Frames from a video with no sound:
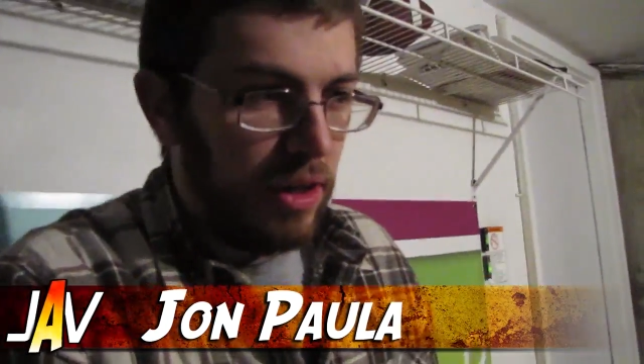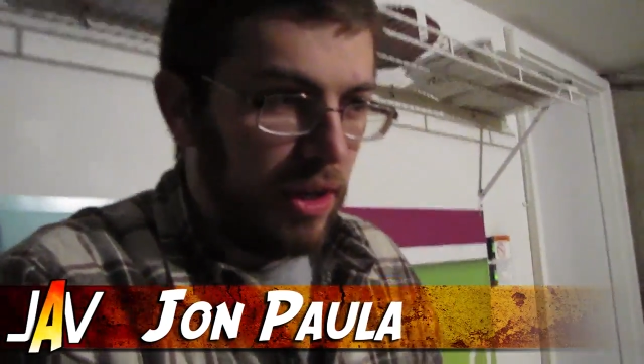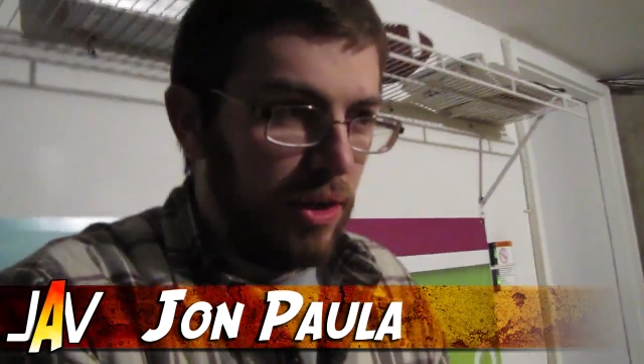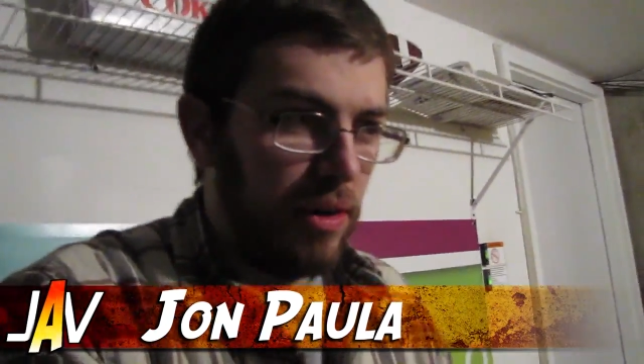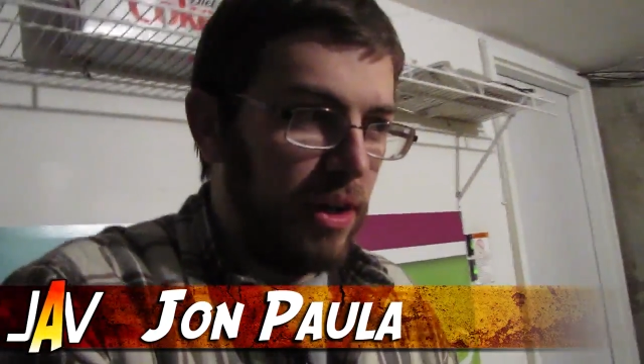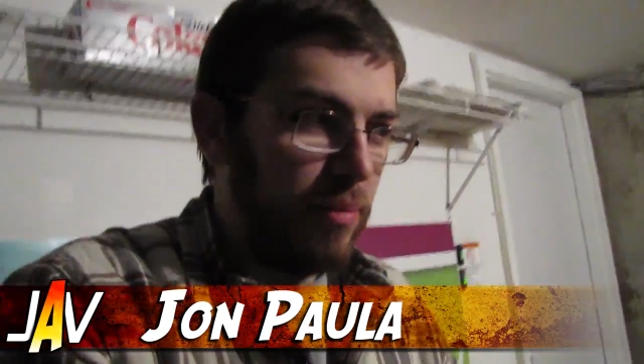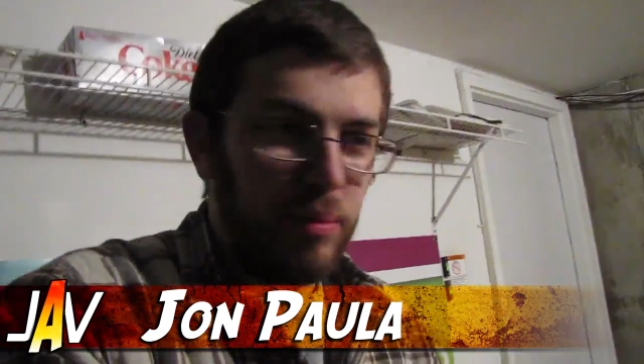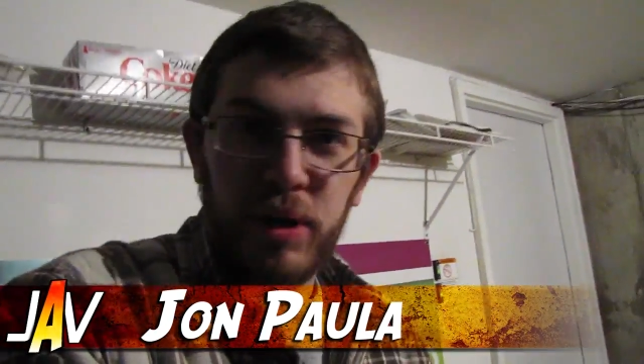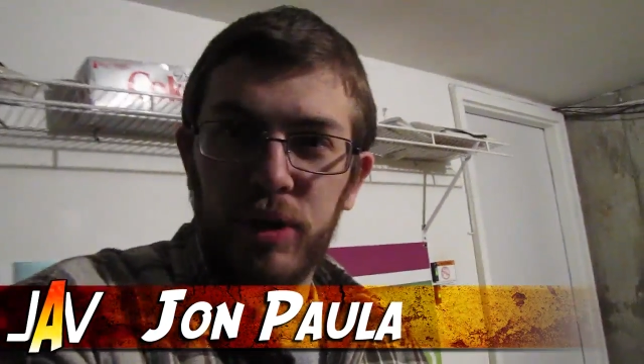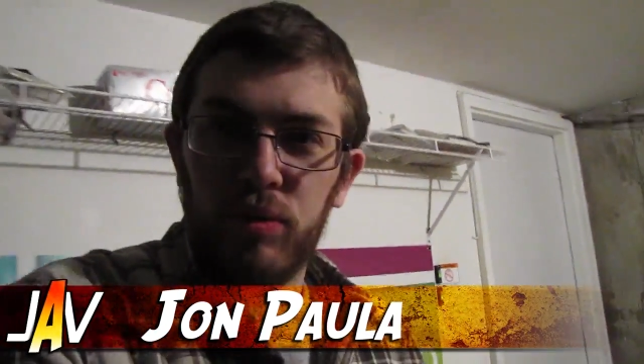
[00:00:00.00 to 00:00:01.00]
Here I am
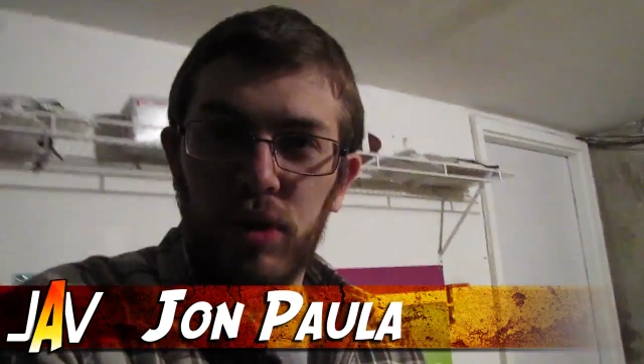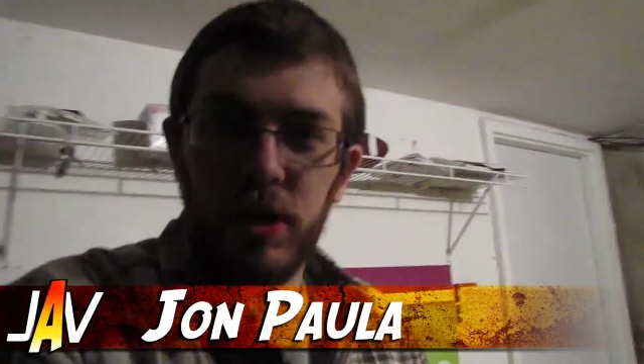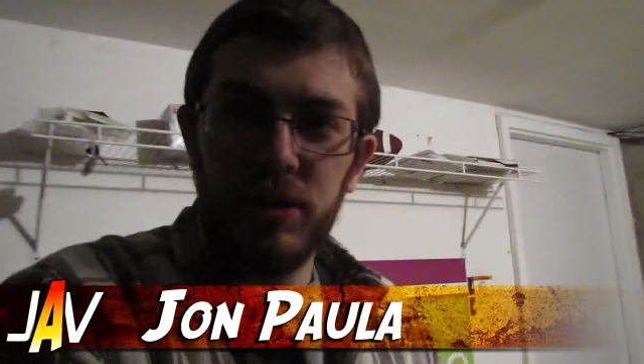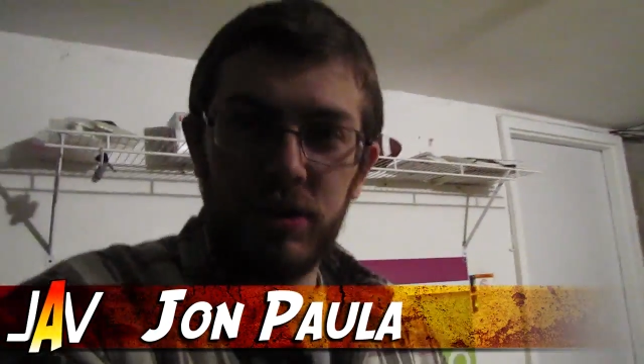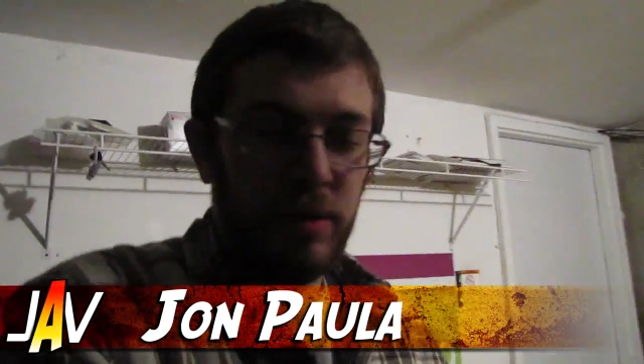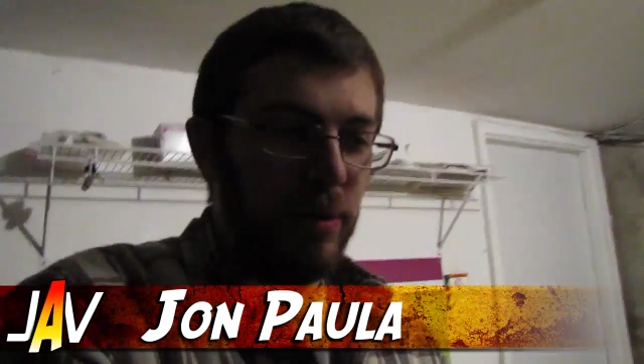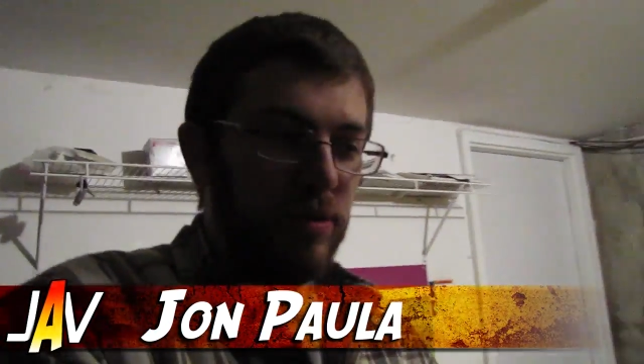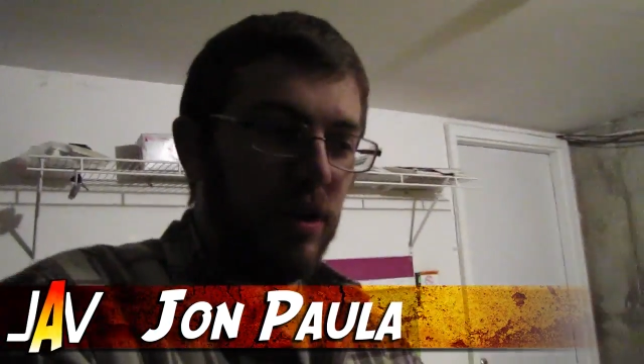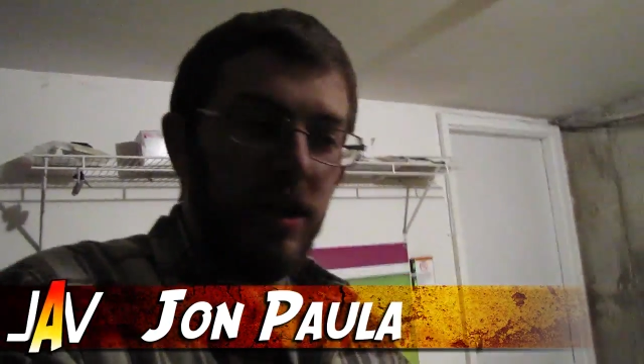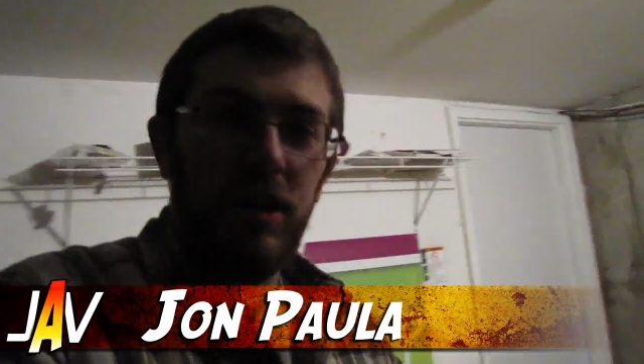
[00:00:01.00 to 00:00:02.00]
in my garage, about
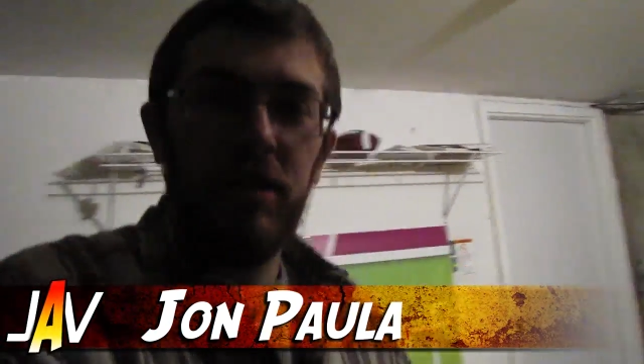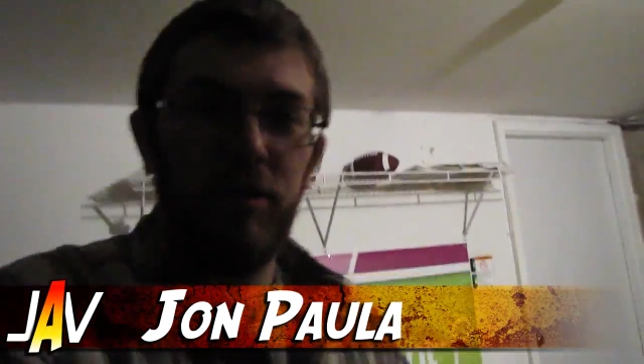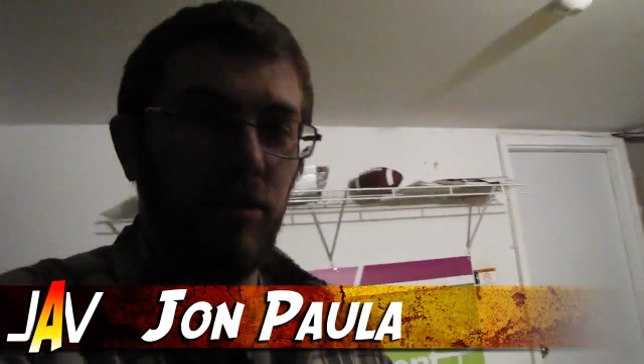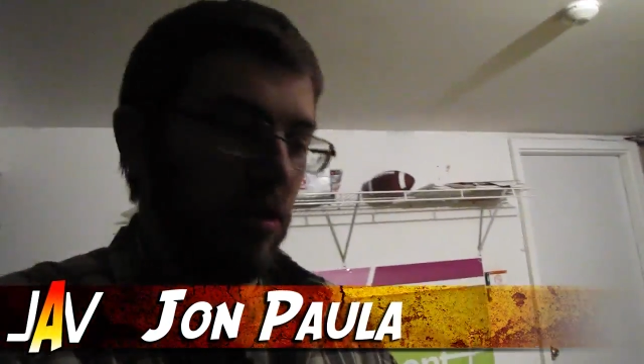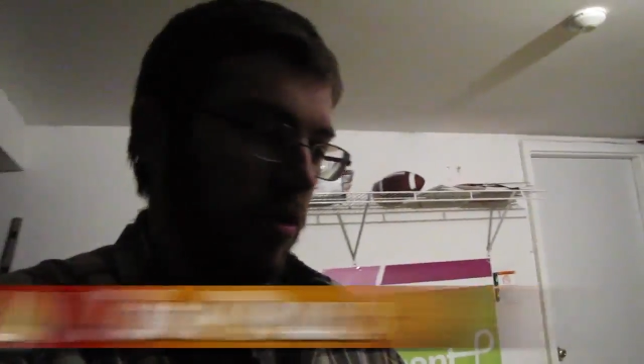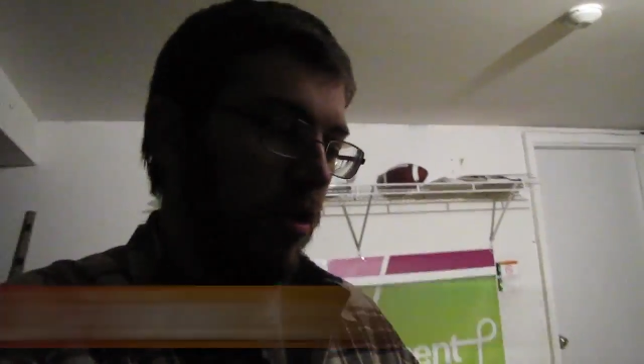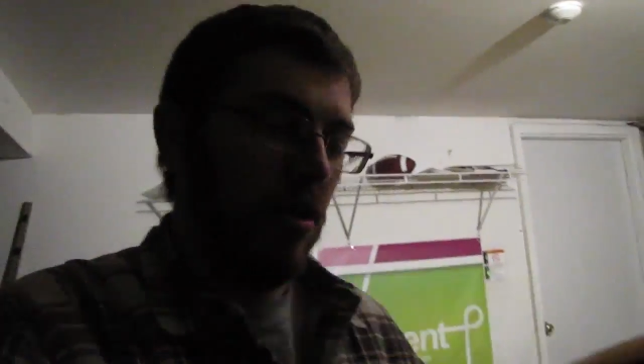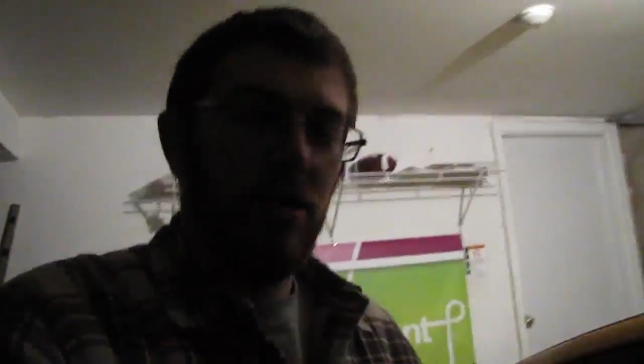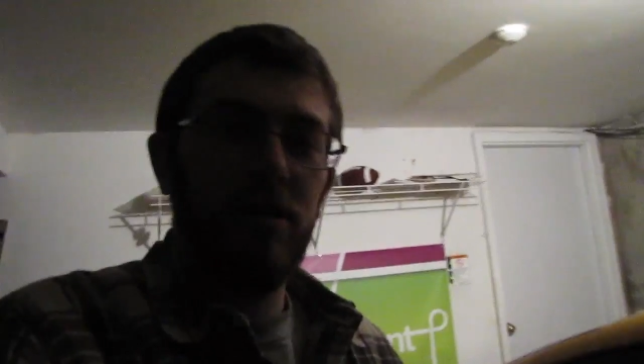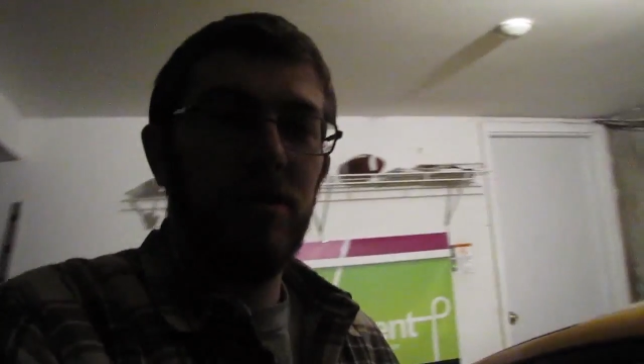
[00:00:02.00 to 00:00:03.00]
to get into the
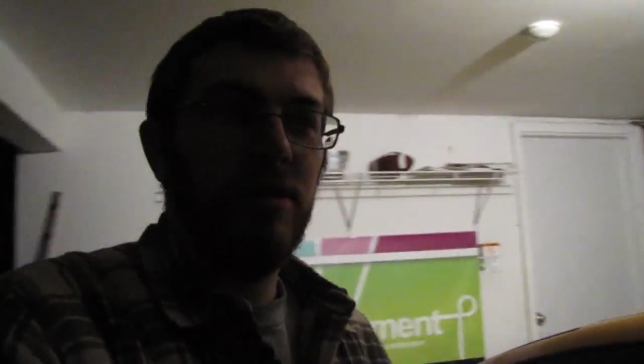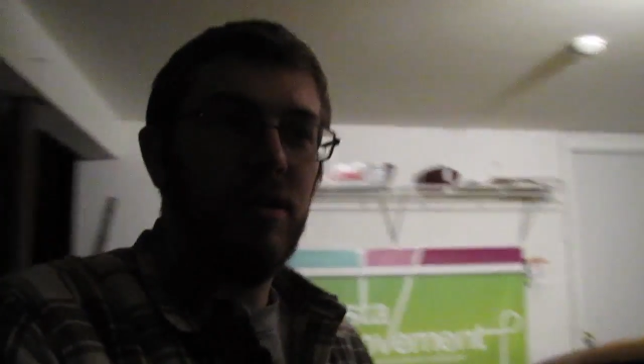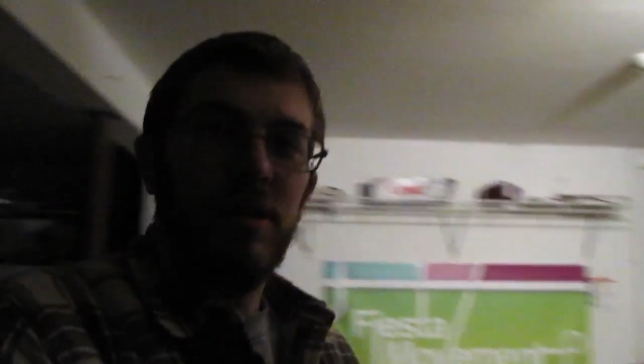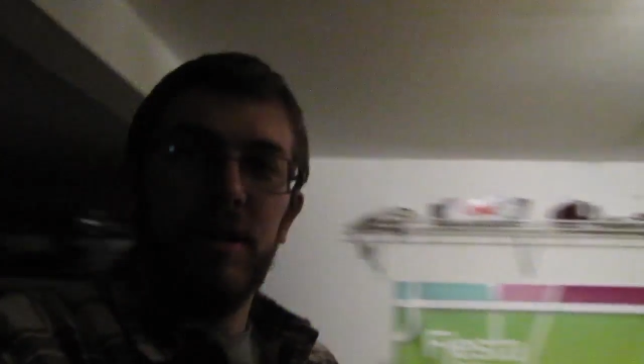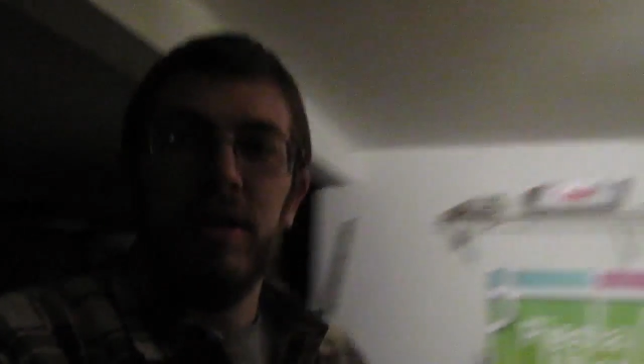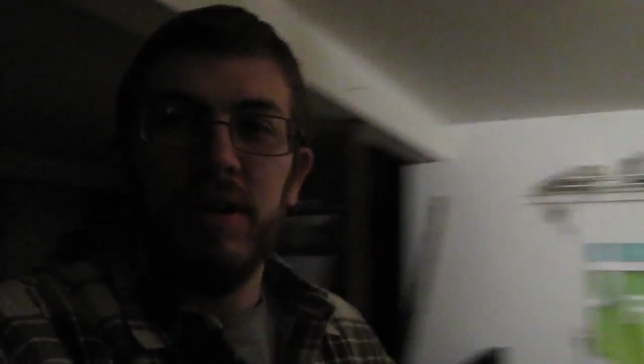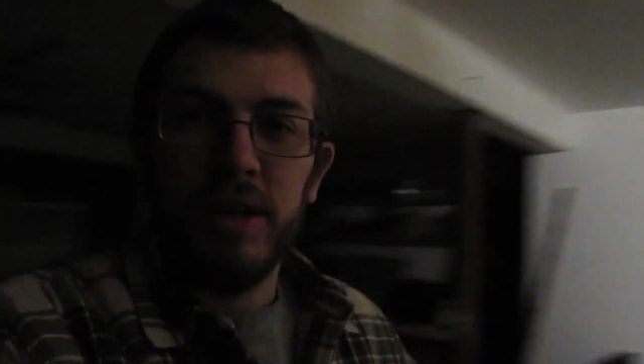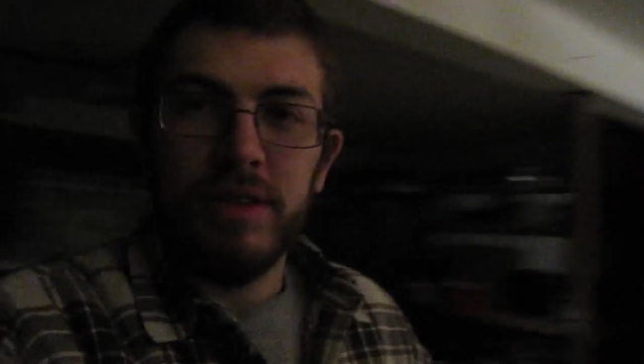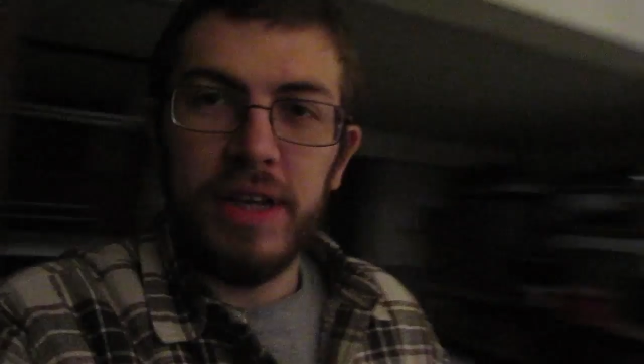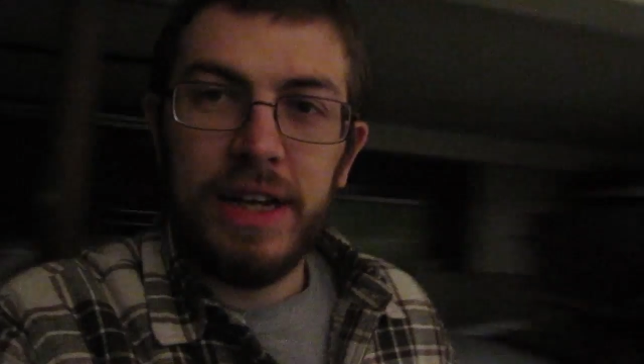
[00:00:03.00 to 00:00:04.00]
car.
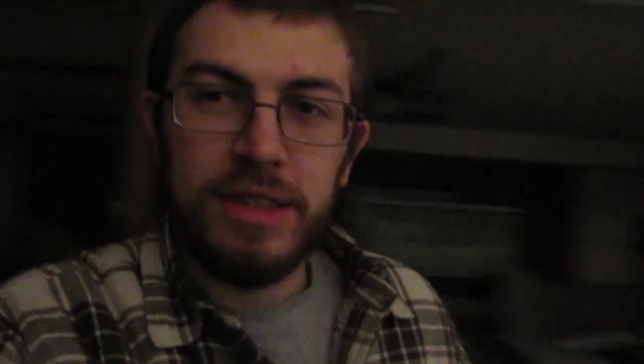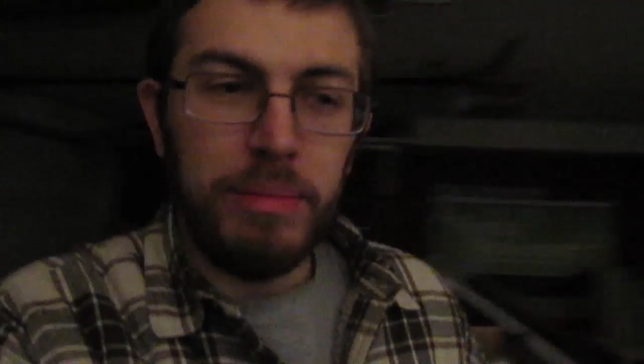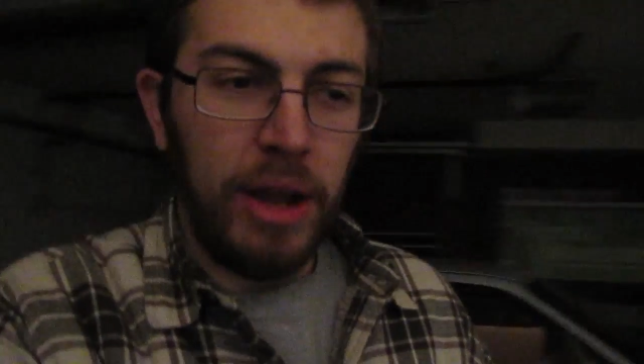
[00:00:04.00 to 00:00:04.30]
Because I got some